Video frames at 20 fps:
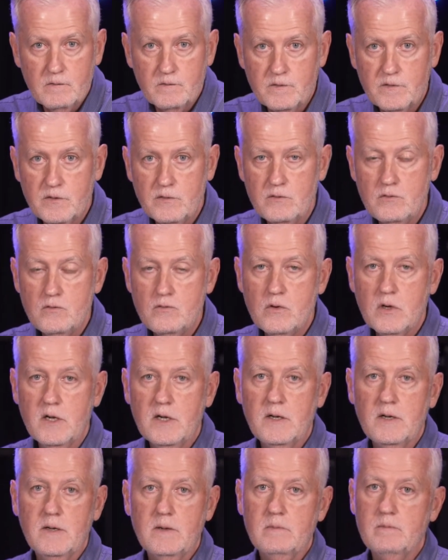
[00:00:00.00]

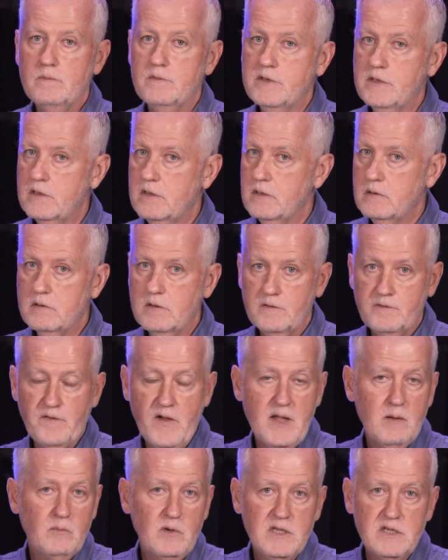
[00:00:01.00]
to
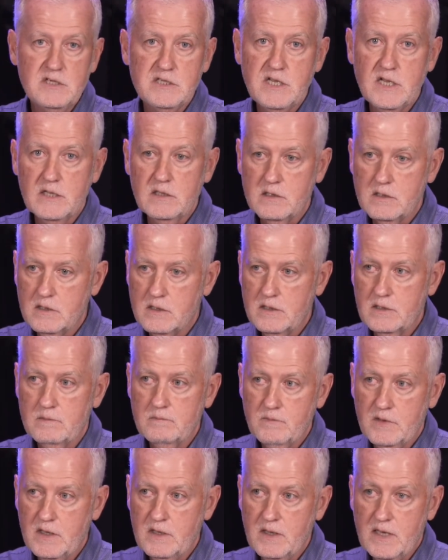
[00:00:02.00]
families
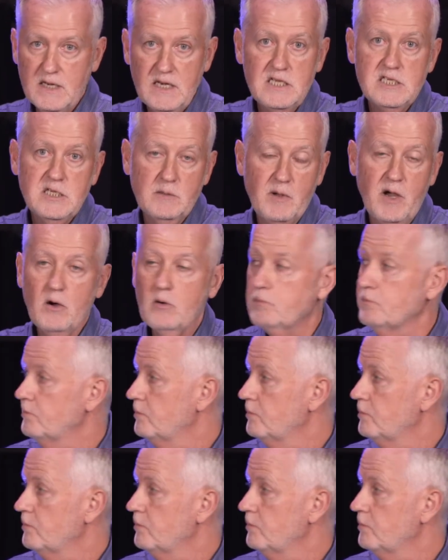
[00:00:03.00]
that need some help.